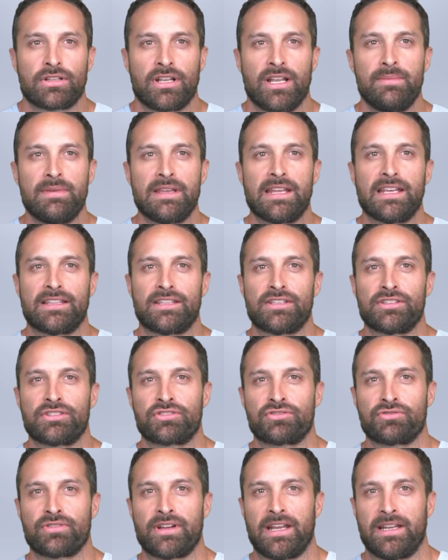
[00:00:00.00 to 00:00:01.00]
So let me get this
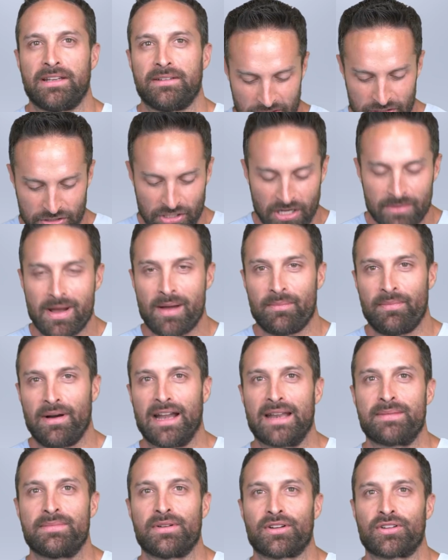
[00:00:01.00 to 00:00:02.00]
straight. He's talking about
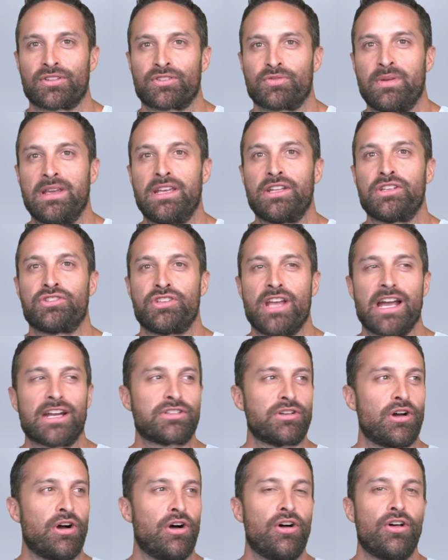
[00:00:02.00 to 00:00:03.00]
bodybuilders. We
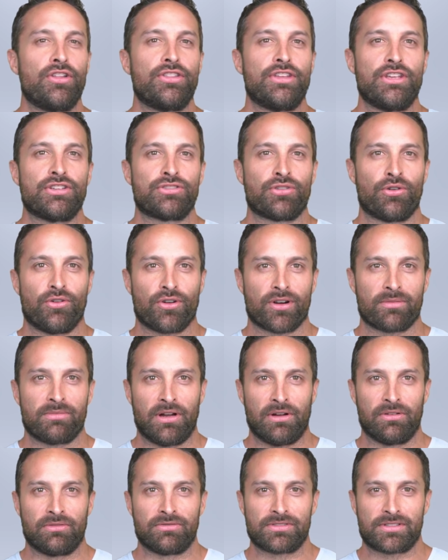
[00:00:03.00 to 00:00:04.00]
inject all these
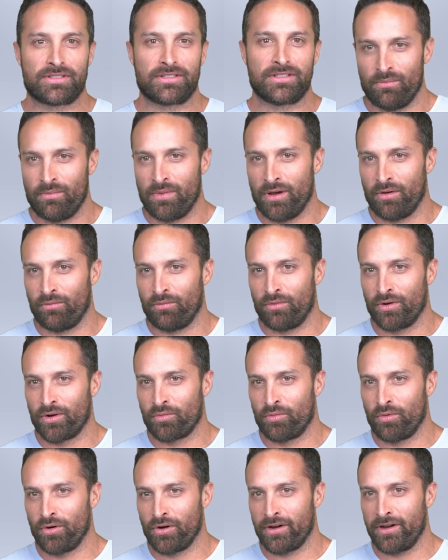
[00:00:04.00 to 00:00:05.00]
hormones, but we're
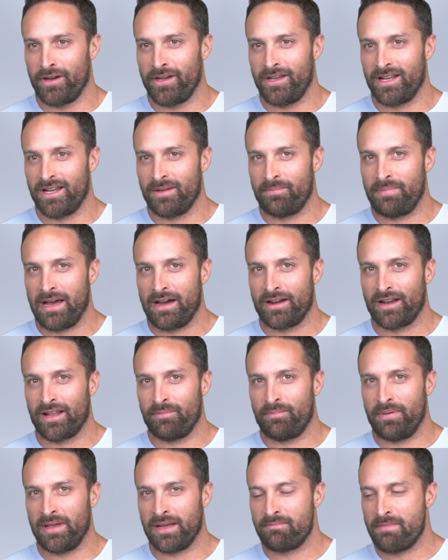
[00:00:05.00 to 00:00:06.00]
worried about a
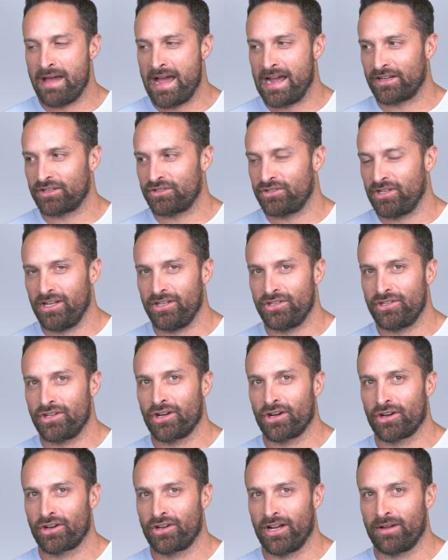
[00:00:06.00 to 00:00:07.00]
Big Mac changing
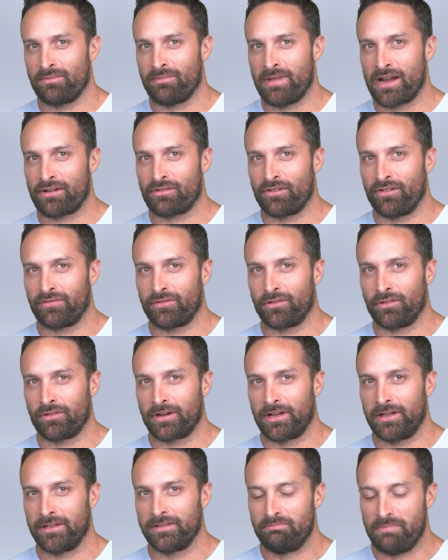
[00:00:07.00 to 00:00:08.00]
our gut
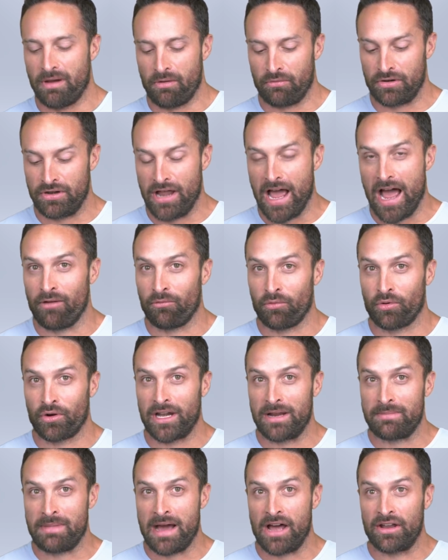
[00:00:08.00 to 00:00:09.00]
microflora. But we're not
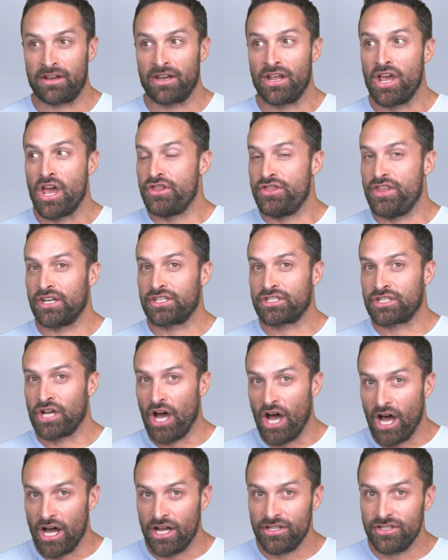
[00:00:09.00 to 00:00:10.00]
worried about the
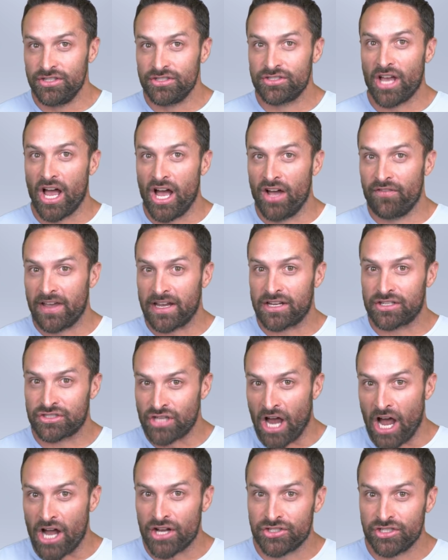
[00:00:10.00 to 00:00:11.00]
tons of
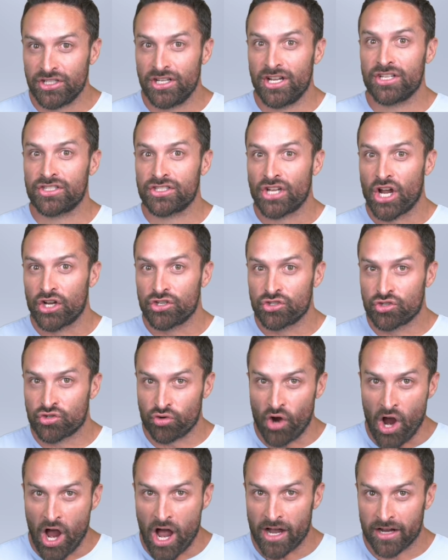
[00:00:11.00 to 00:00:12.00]
exogenous
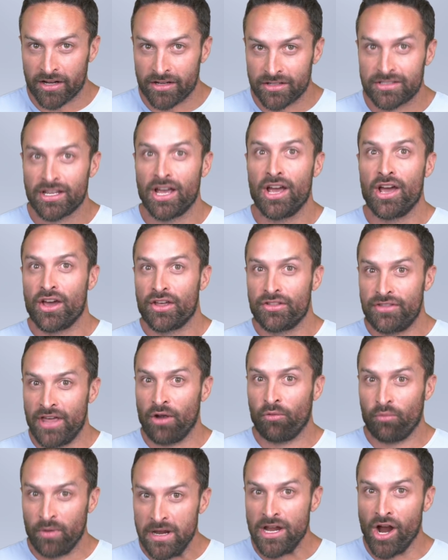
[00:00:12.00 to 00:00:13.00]
drugs
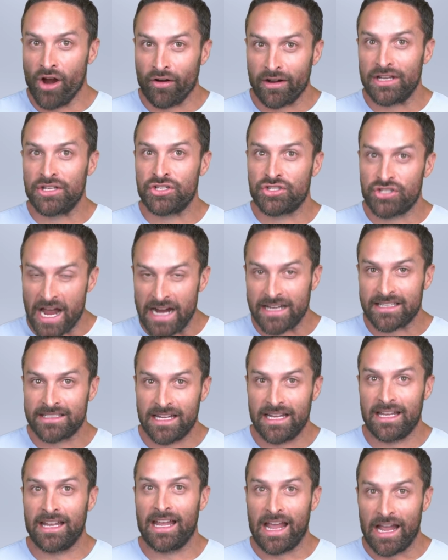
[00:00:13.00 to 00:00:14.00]
that we are
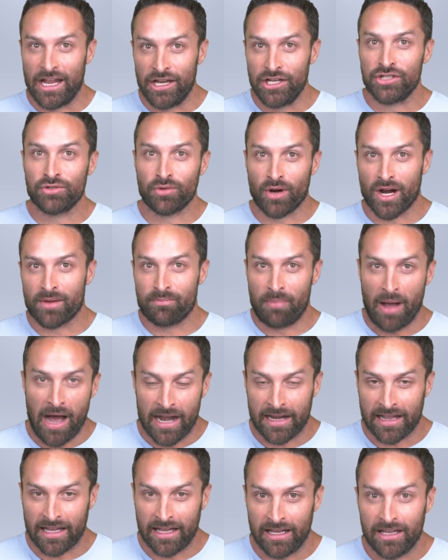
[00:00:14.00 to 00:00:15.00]
injecting into our
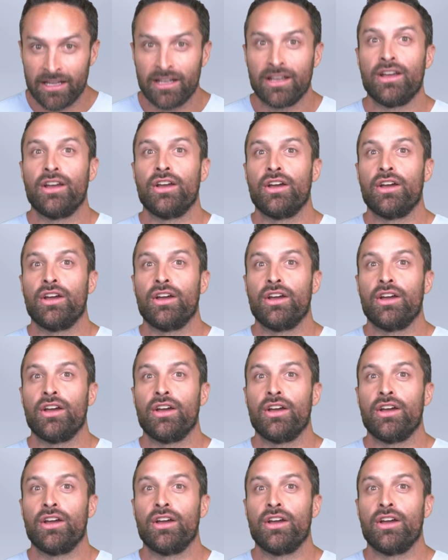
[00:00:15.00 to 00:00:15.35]
body.